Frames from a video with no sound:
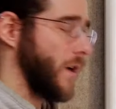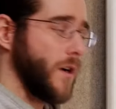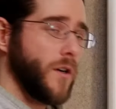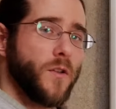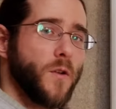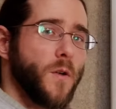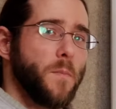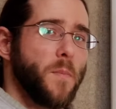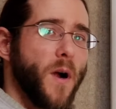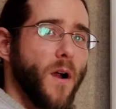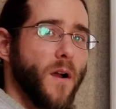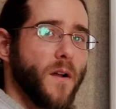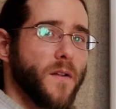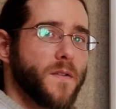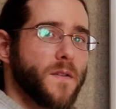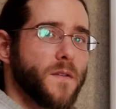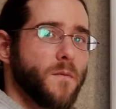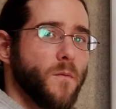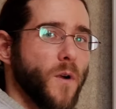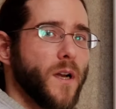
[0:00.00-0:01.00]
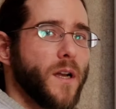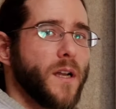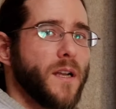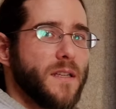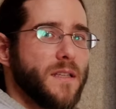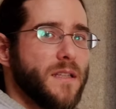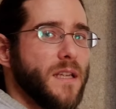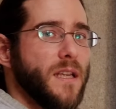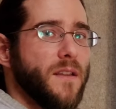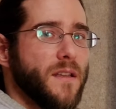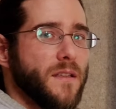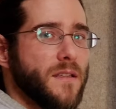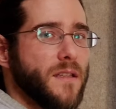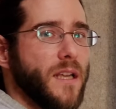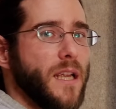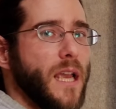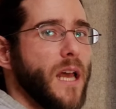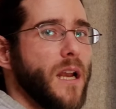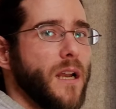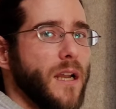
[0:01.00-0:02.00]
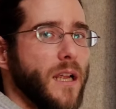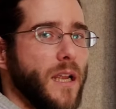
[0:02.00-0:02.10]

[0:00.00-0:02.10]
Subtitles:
our two parts. We're going to see this again and